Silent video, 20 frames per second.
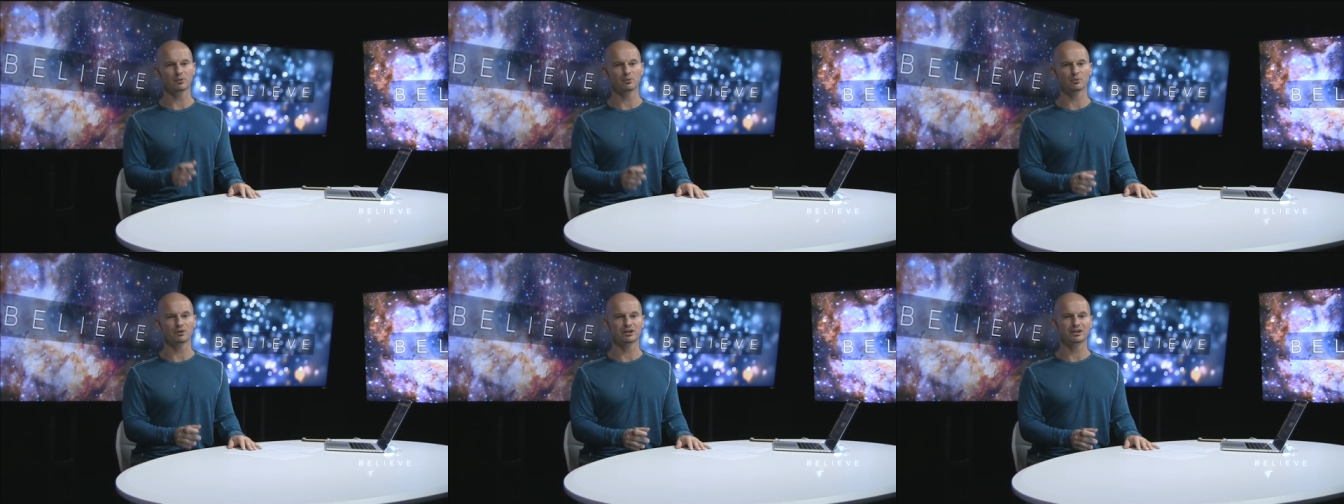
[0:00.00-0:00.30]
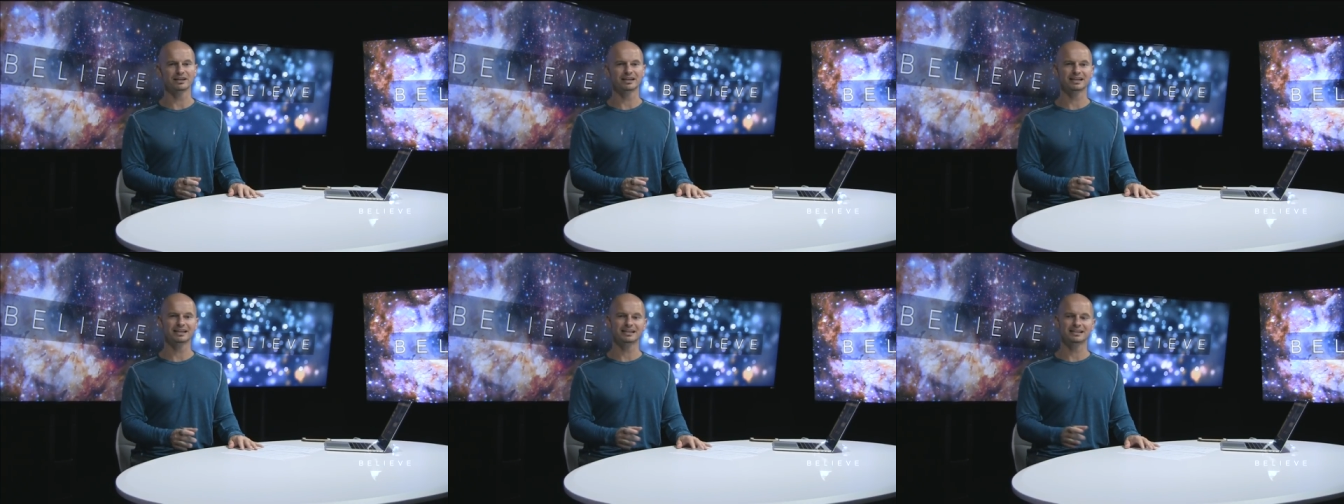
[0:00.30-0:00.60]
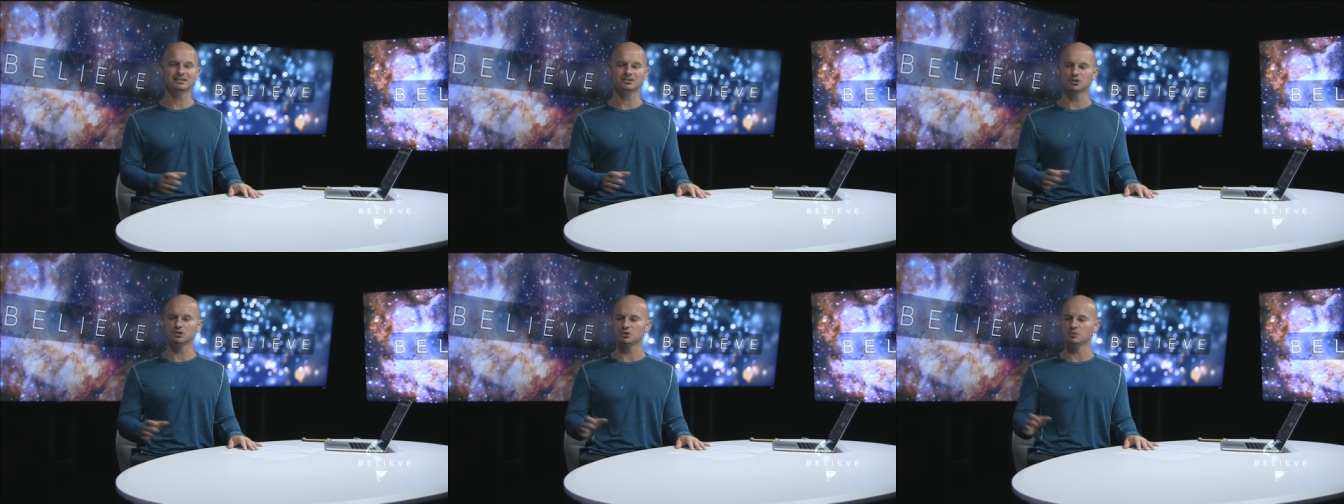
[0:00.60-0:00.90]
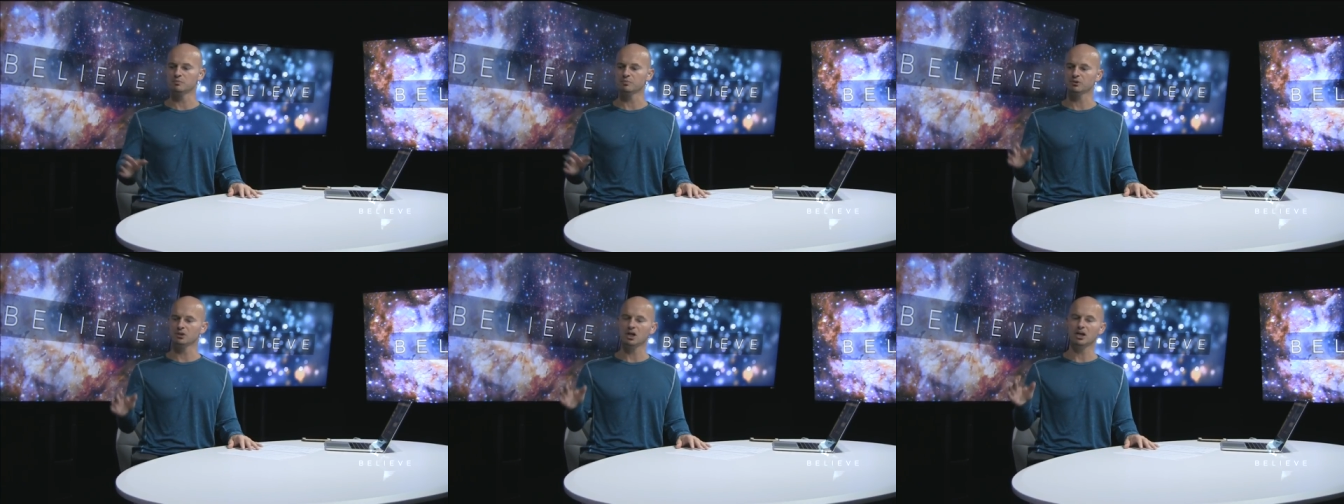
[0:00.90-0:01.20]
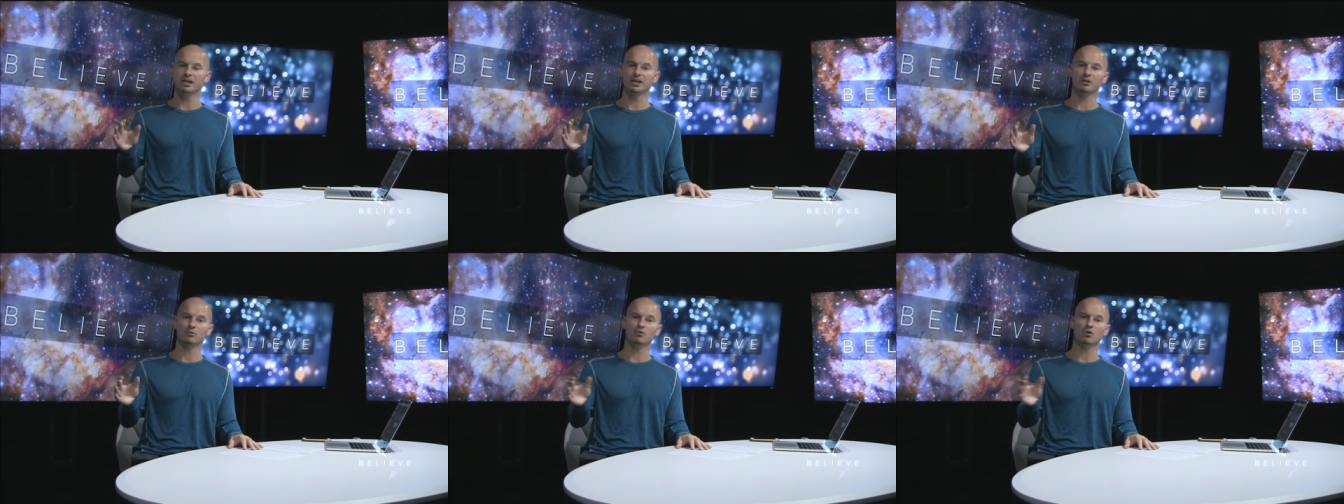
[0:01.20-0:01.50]
and when you get into
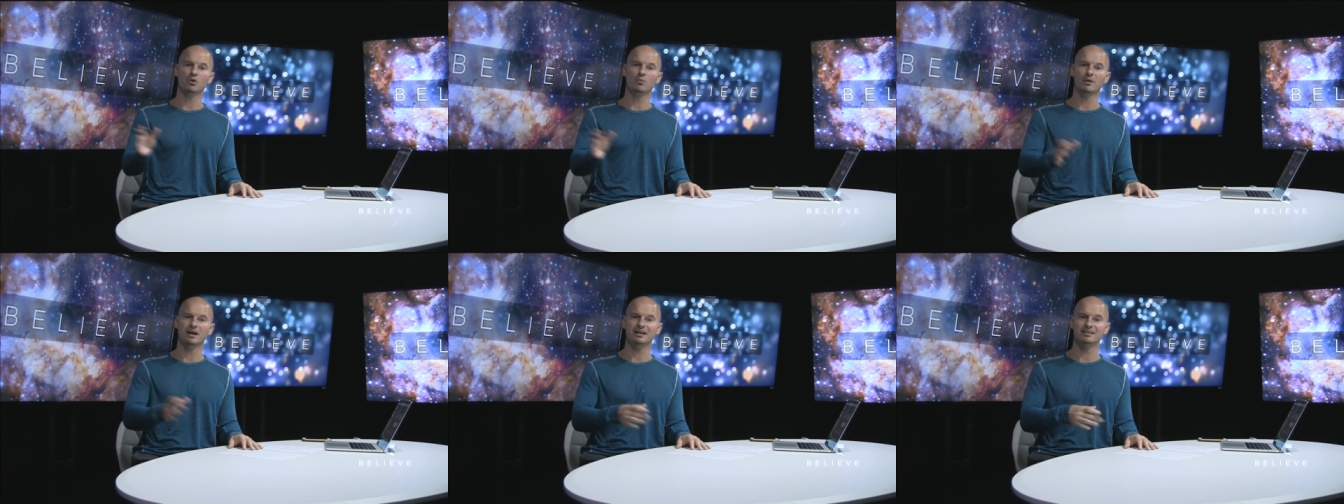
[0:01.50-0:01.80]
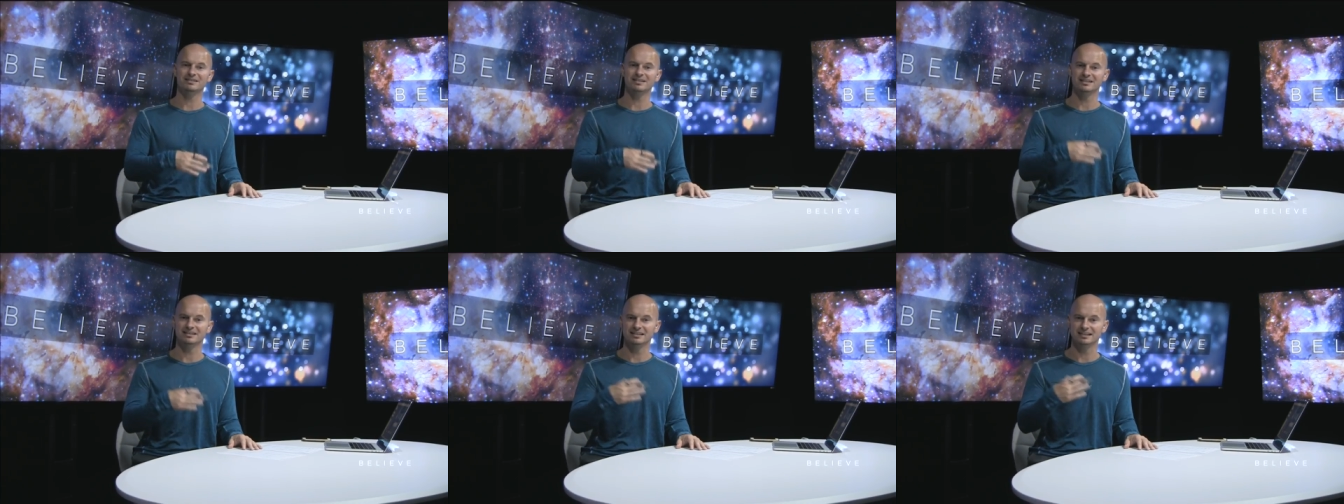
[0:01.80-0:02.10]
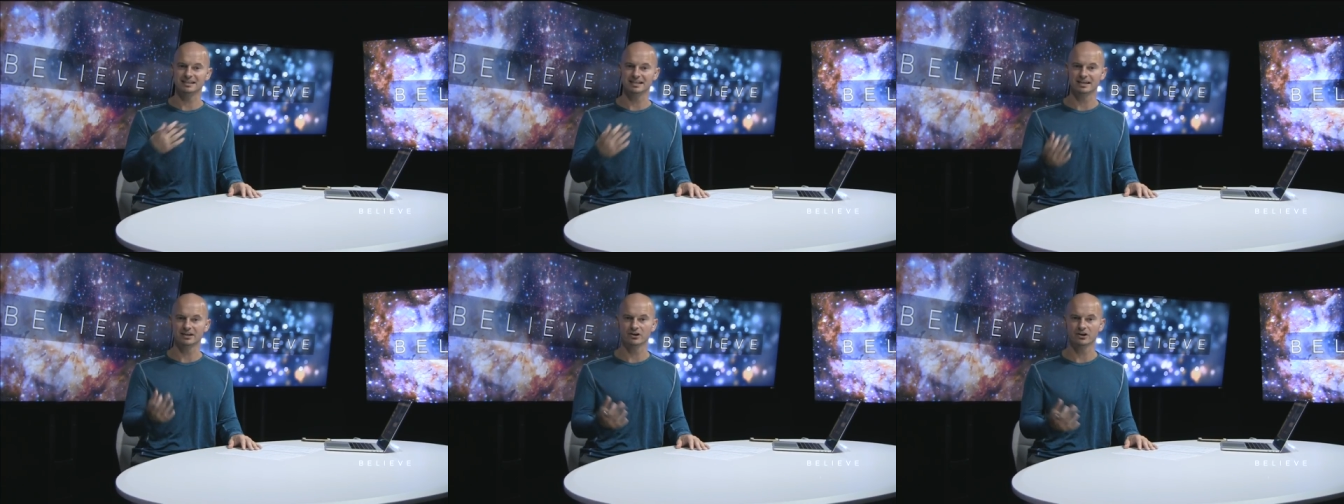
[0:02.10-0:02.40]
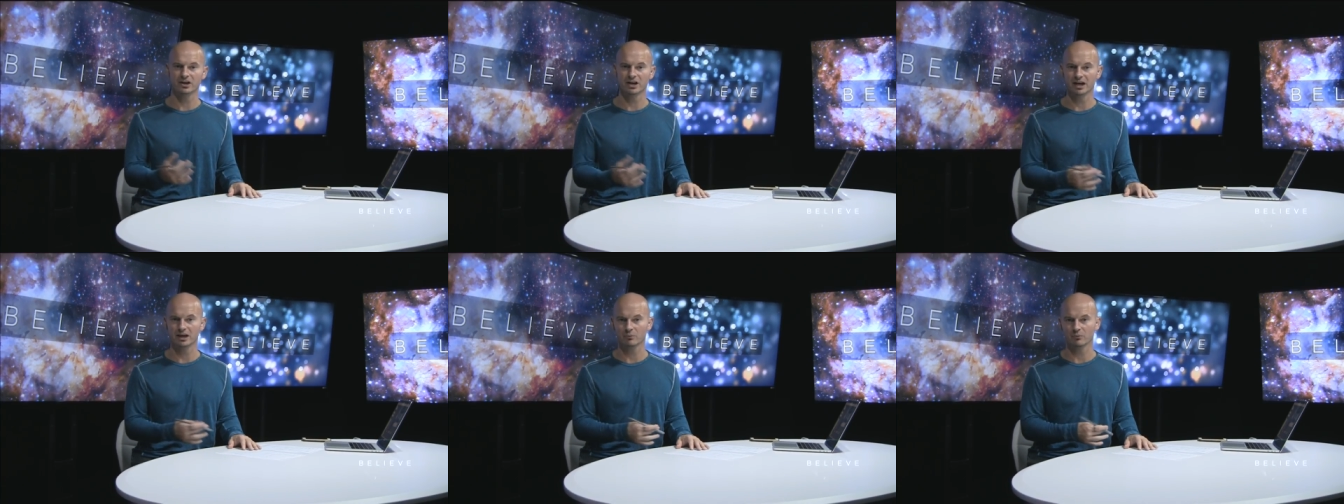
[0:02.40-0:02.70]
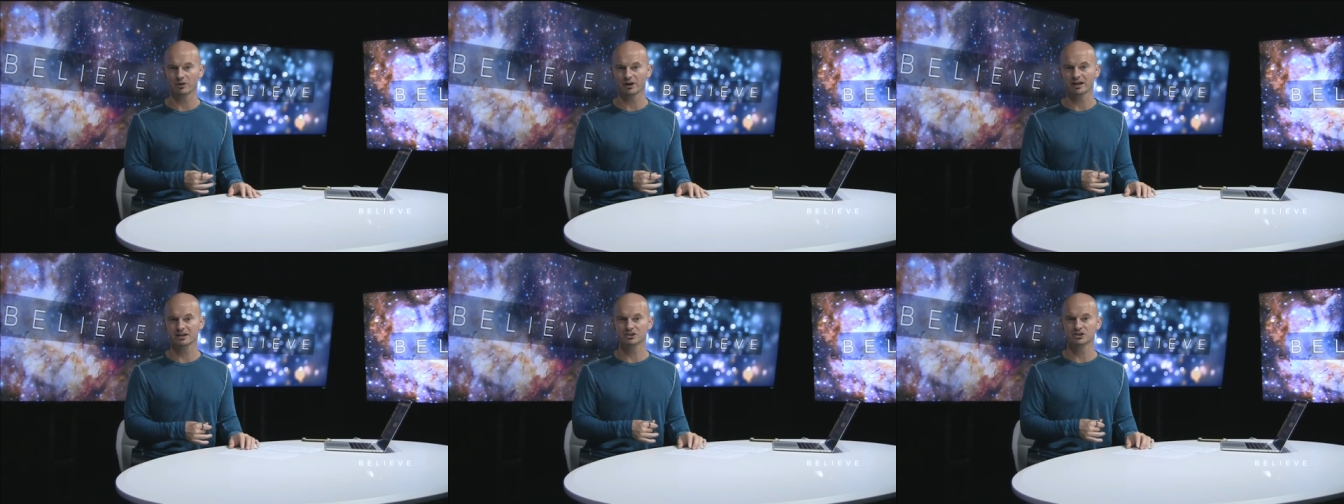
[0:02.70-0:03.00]
plugging robots into the internet,
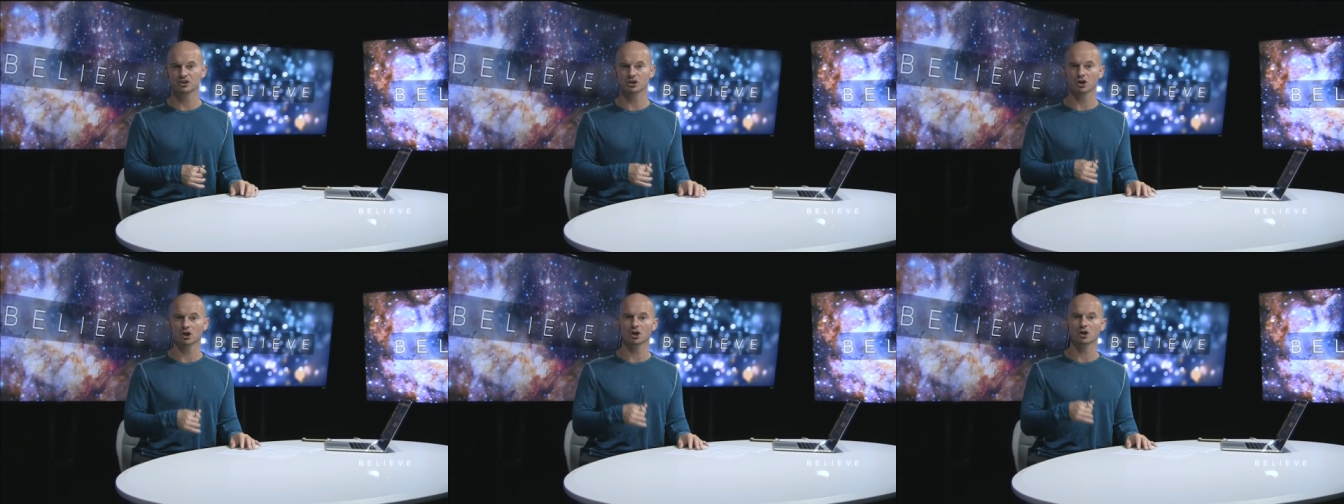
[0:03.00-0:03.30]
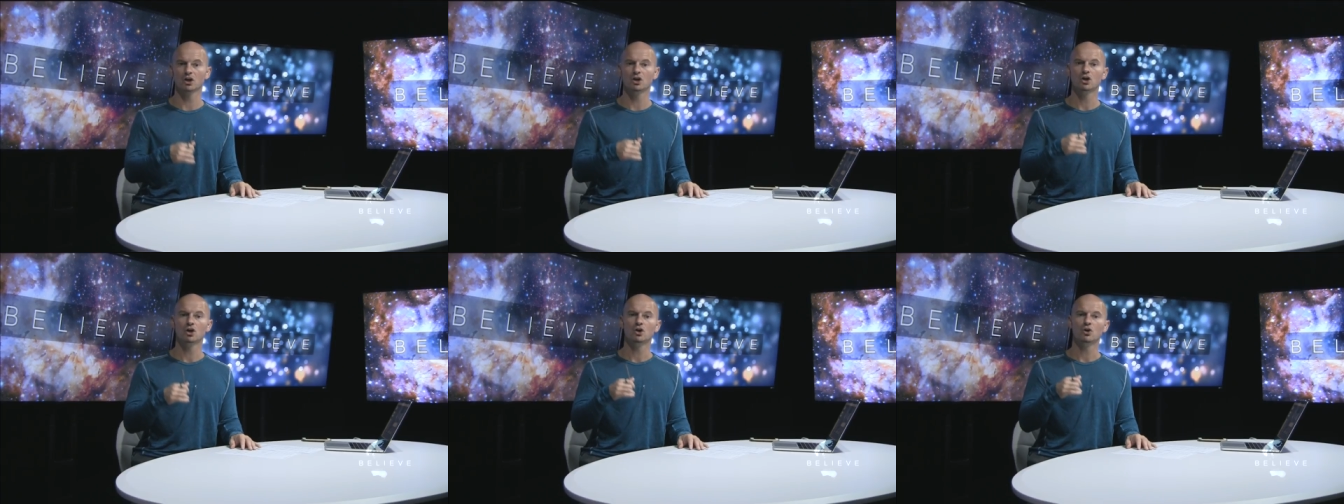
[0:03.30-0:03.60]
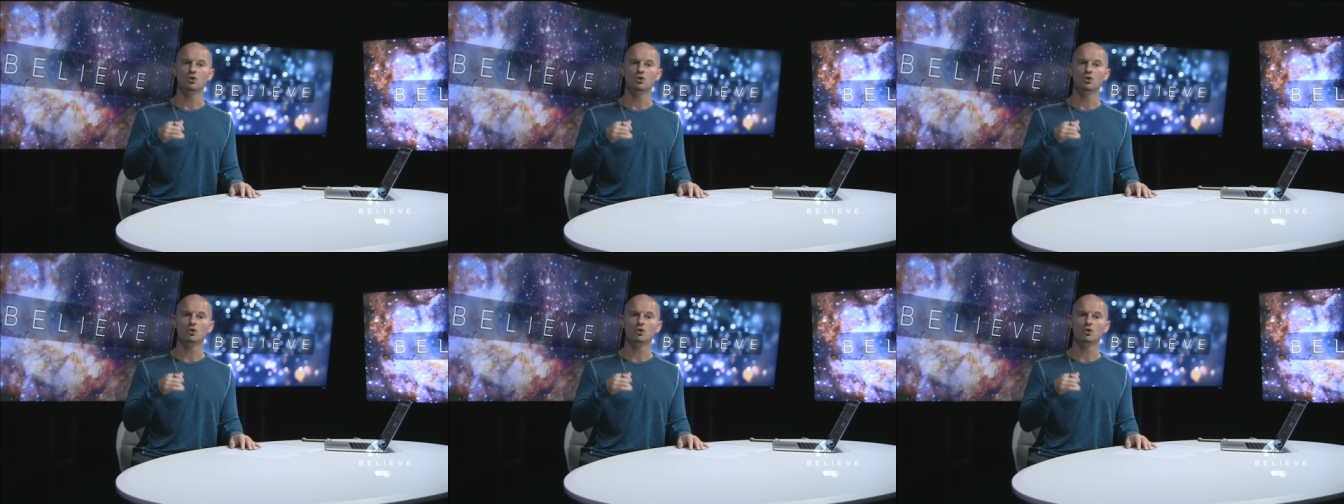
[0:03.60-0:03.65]
we're not sure